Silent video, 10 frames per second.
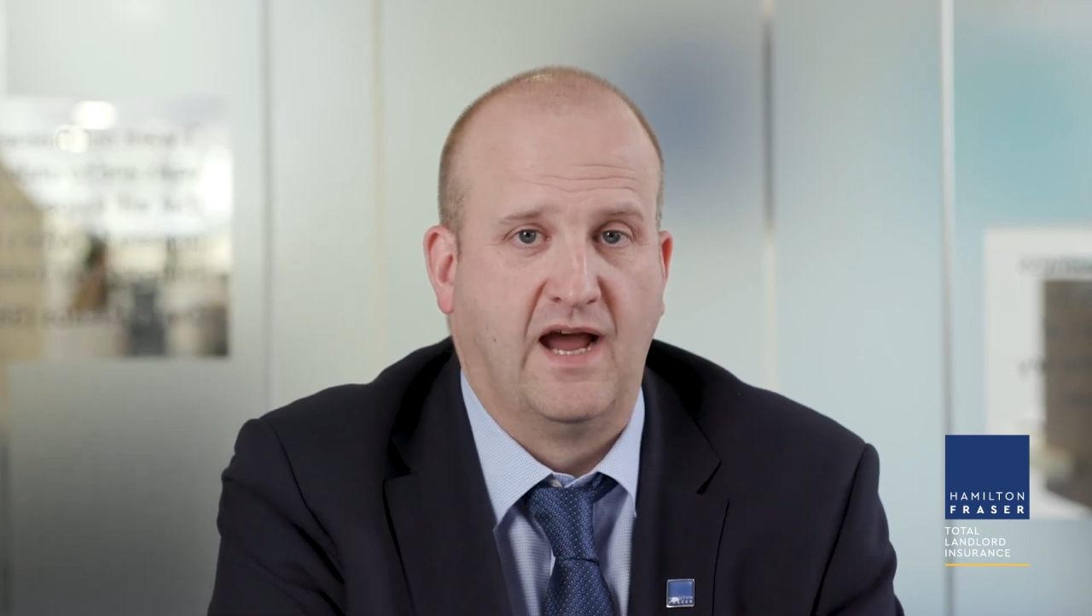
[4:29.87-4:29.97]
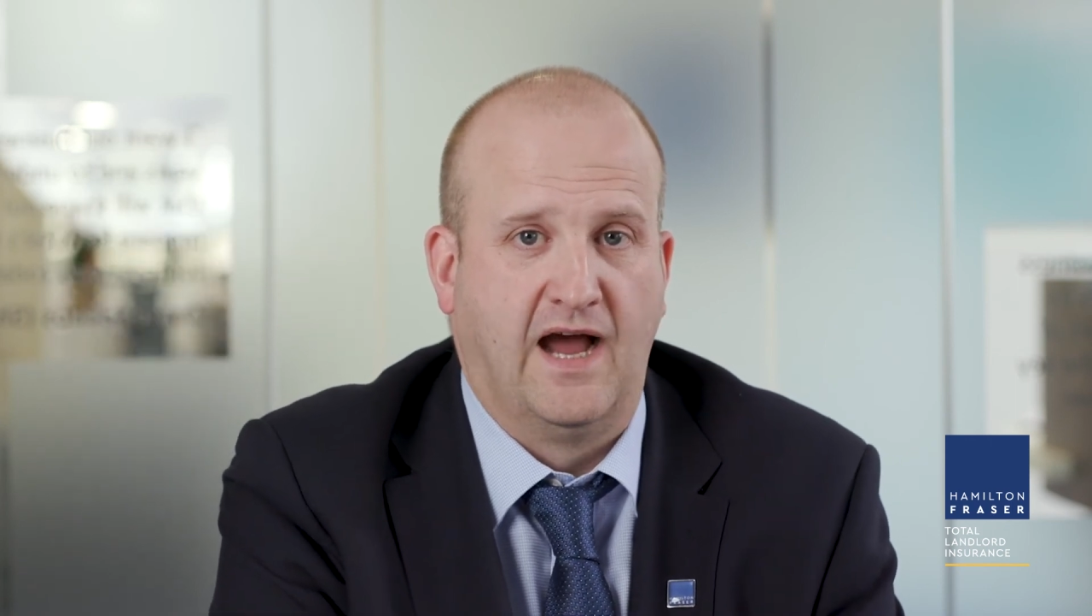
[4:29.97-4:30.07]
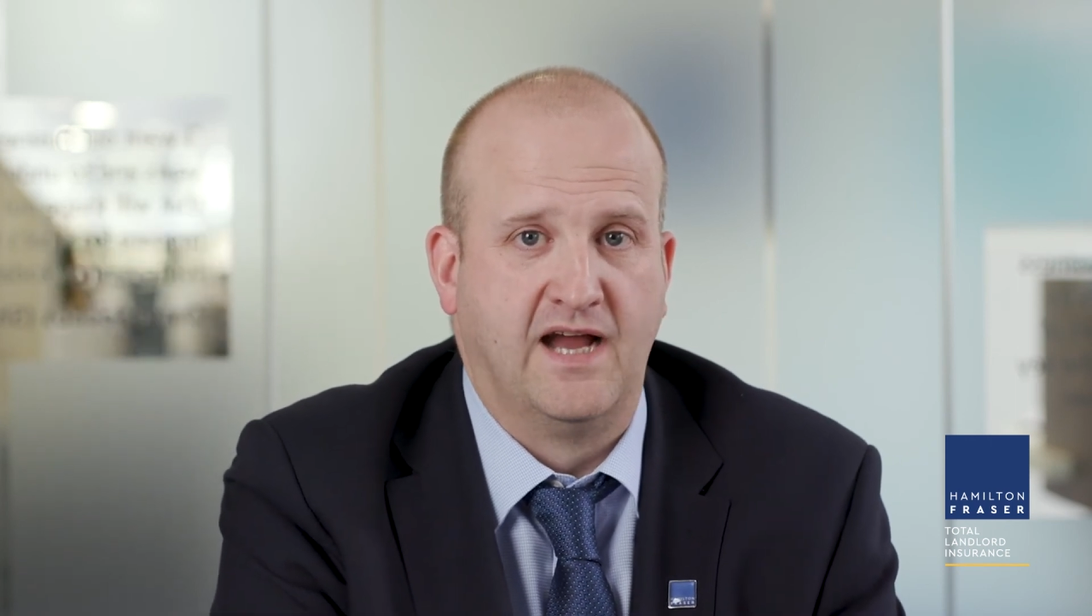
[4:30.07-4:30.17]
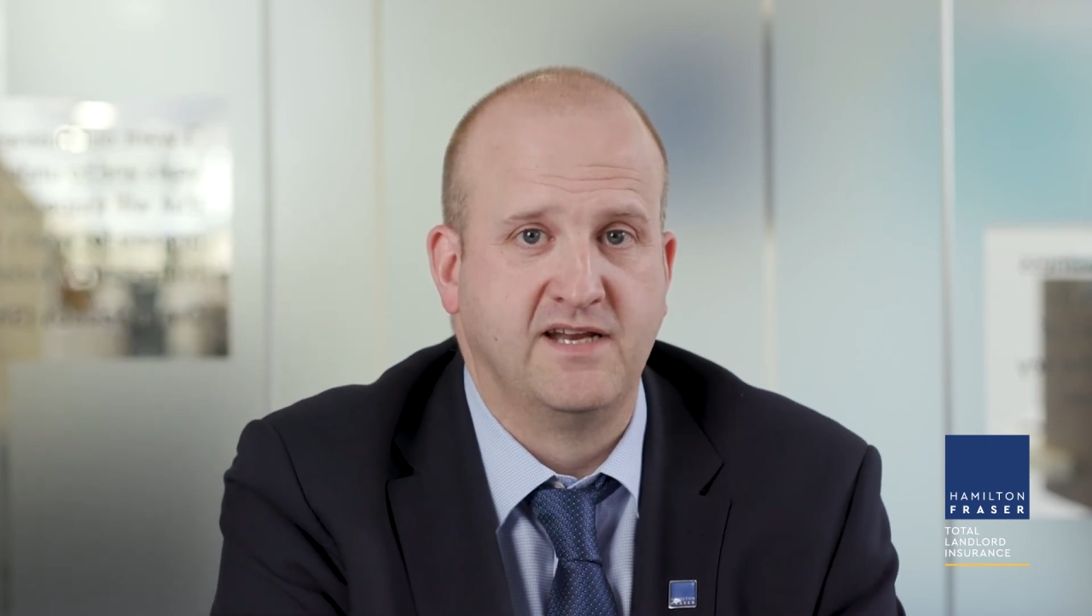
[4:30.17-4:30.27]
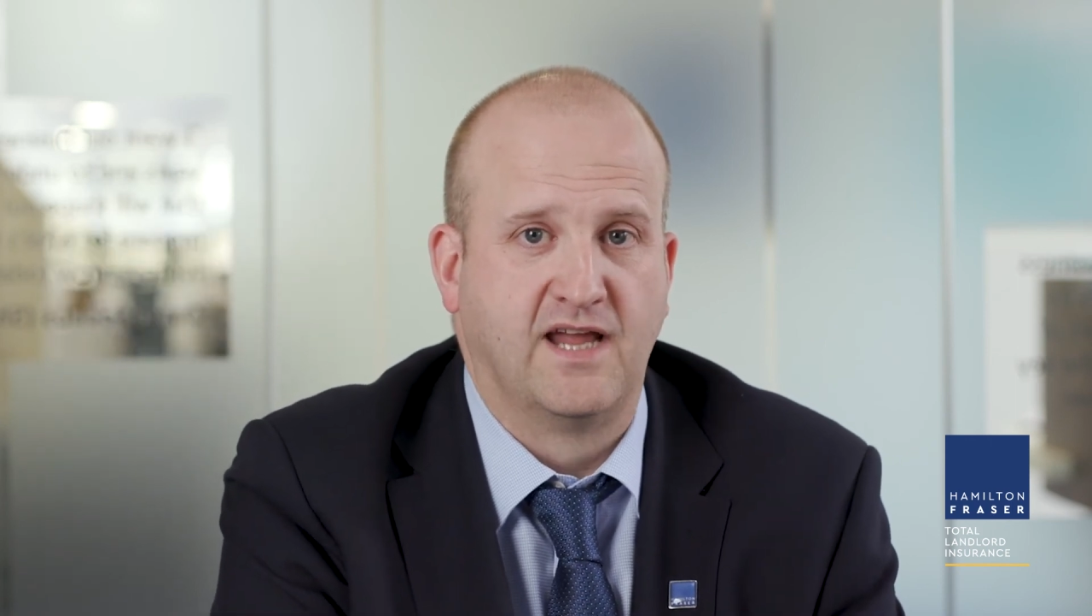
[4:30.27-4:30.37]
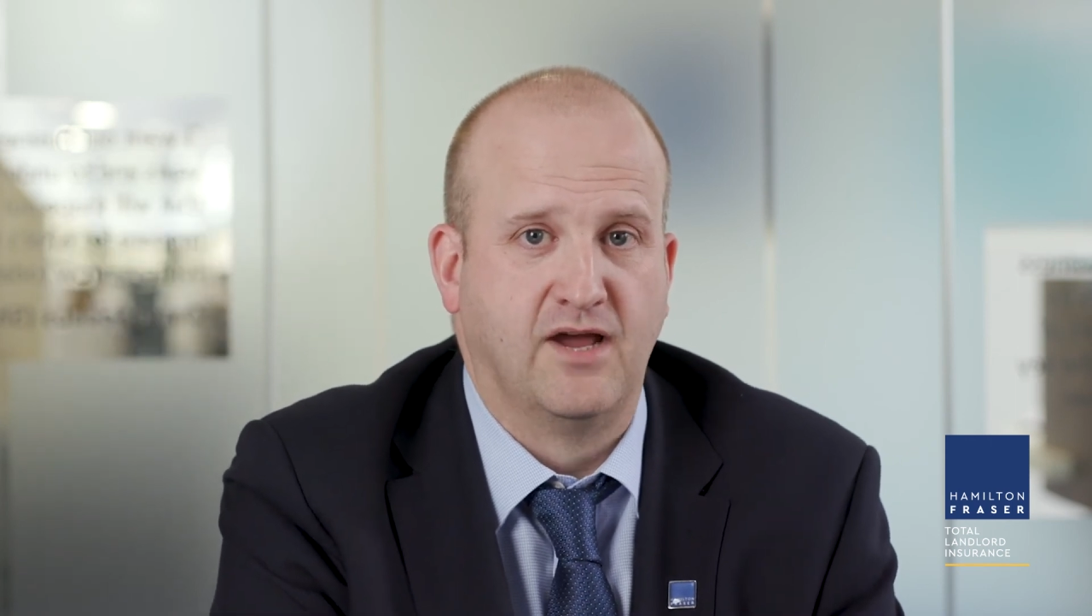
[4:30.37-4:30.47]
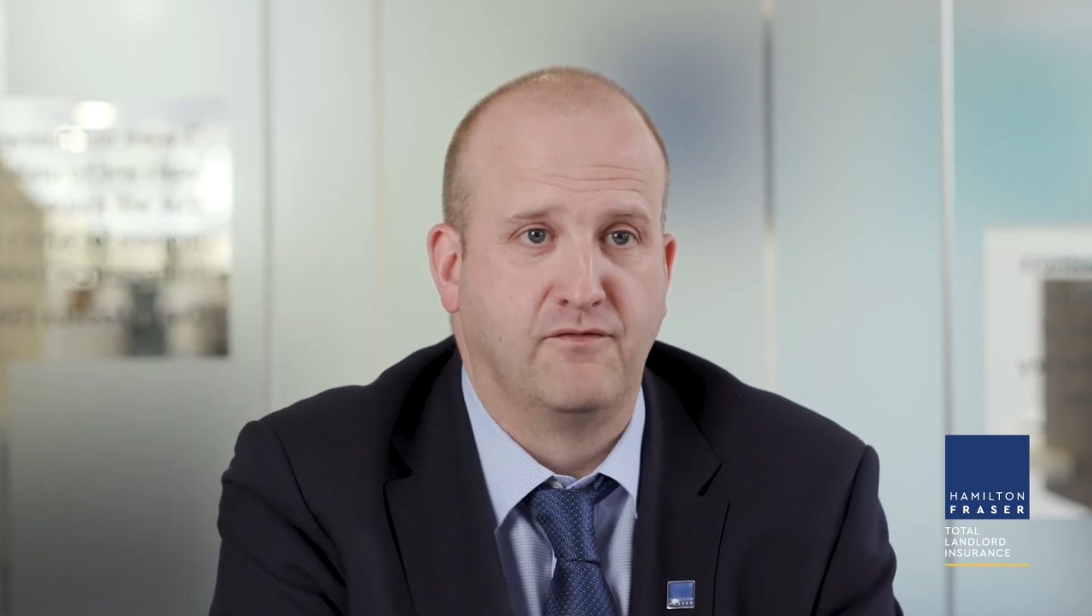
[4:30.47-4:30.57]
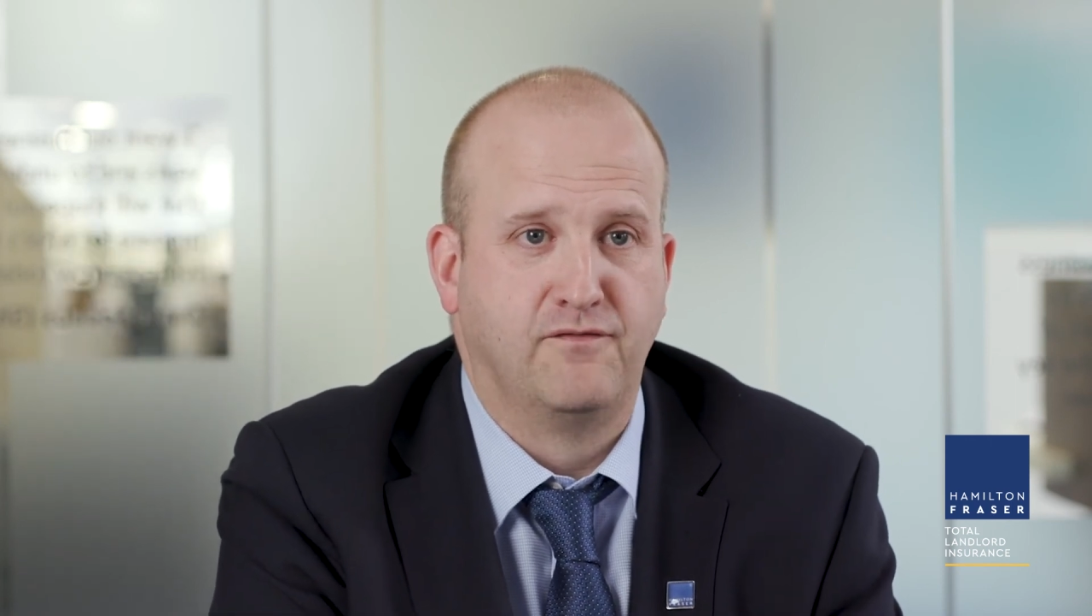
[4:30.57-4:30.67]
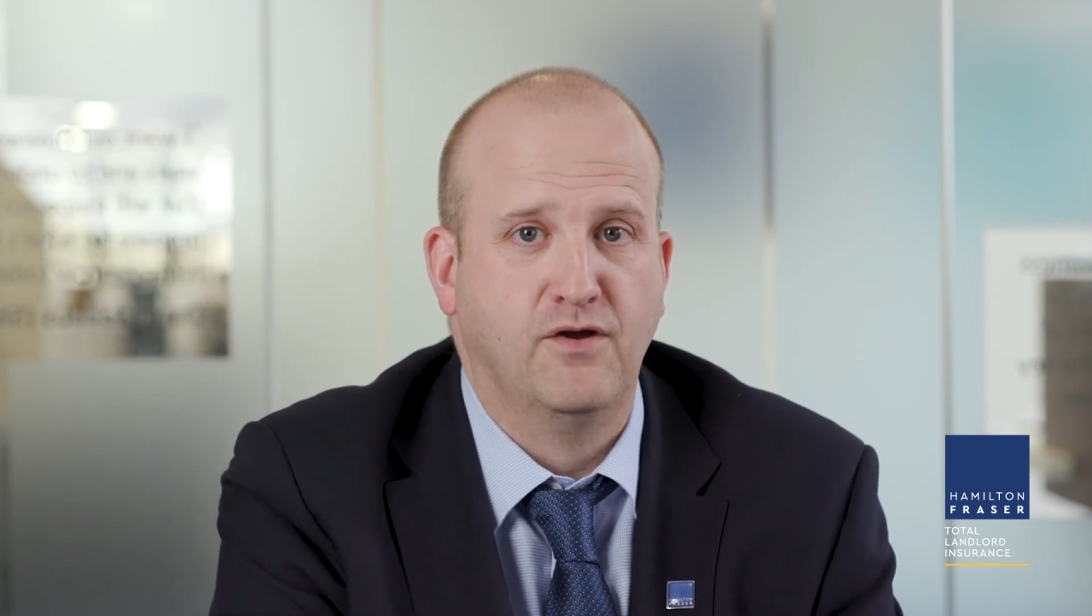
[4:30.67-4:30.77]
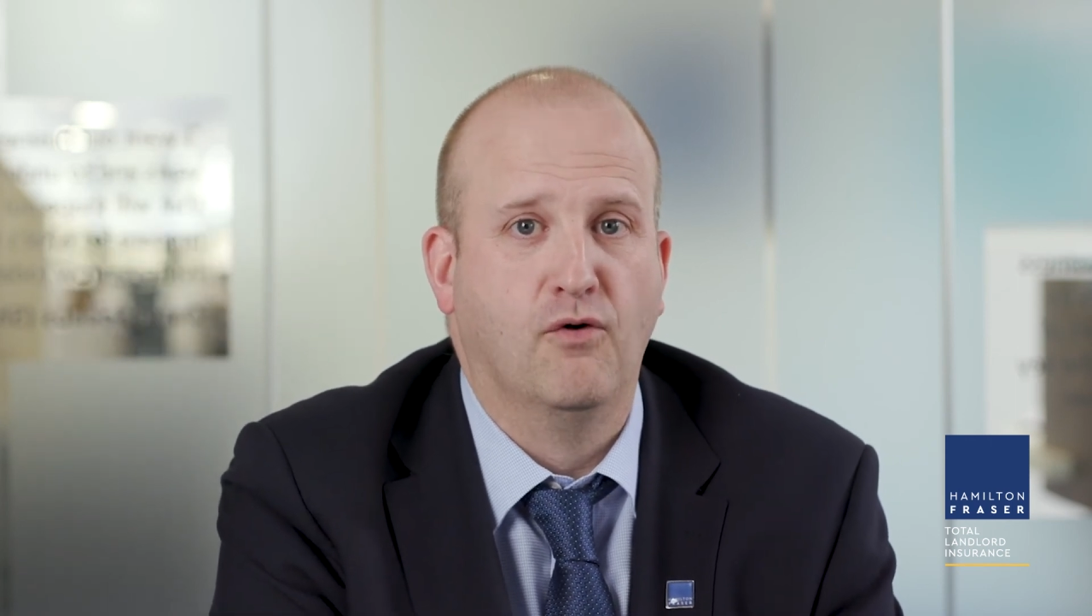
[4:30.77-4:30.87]
and get a
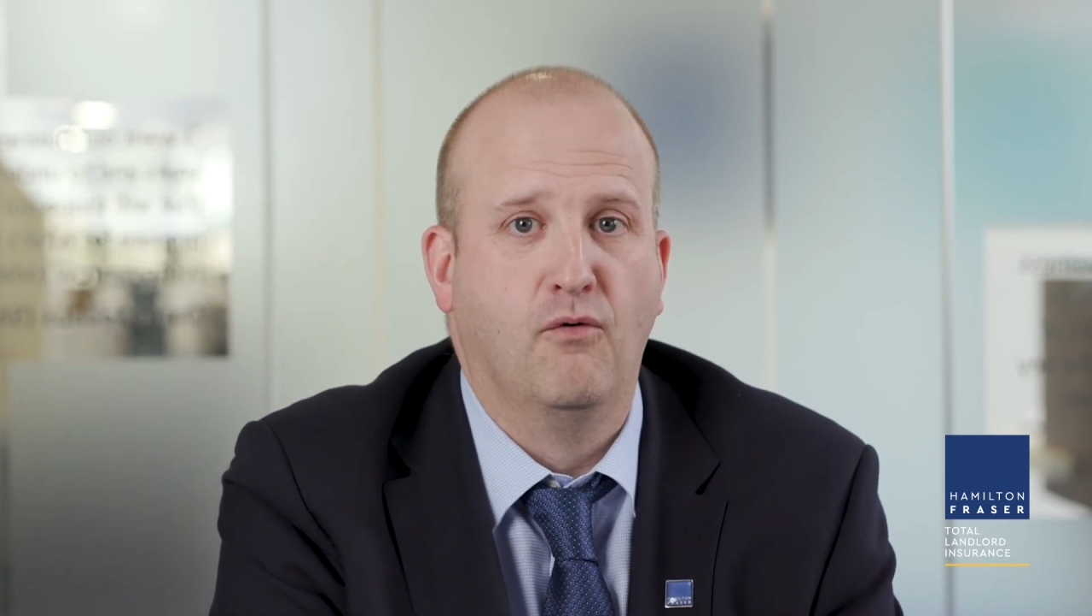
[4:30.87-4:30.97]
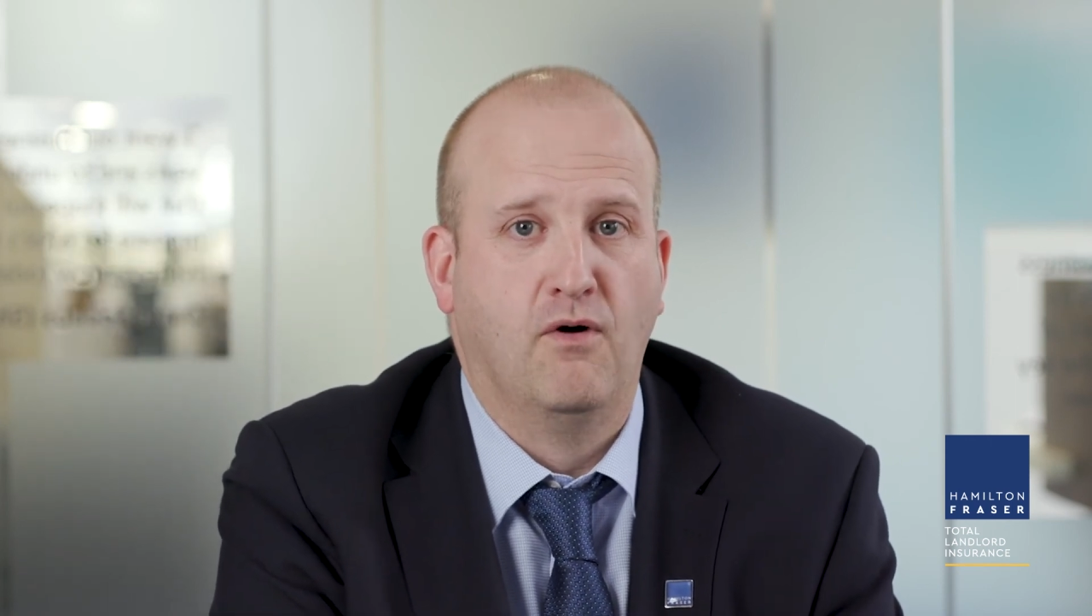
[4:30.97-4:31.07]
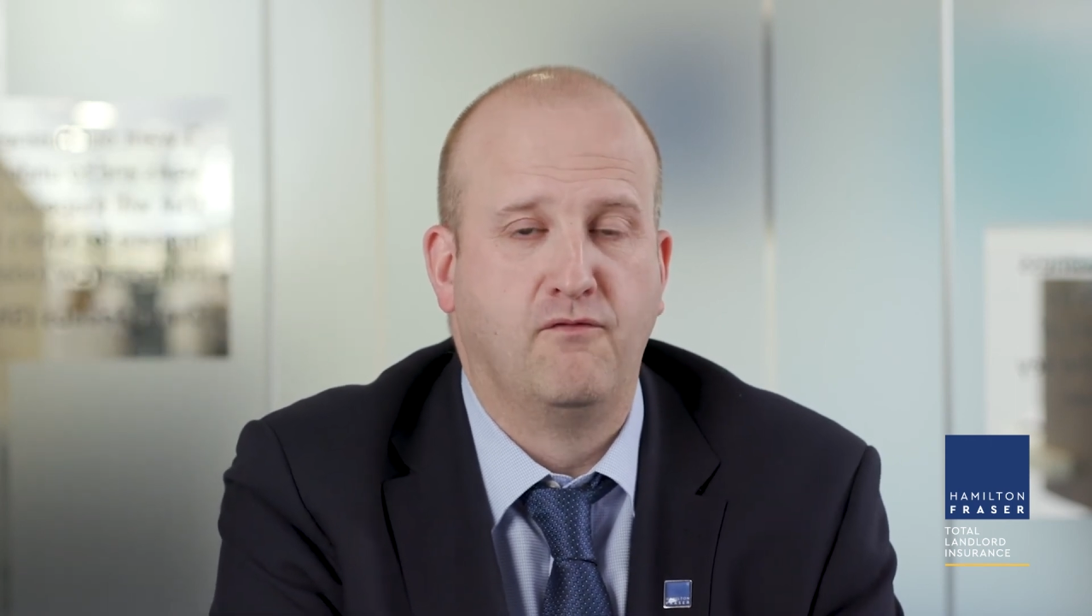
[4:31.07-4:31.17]
feel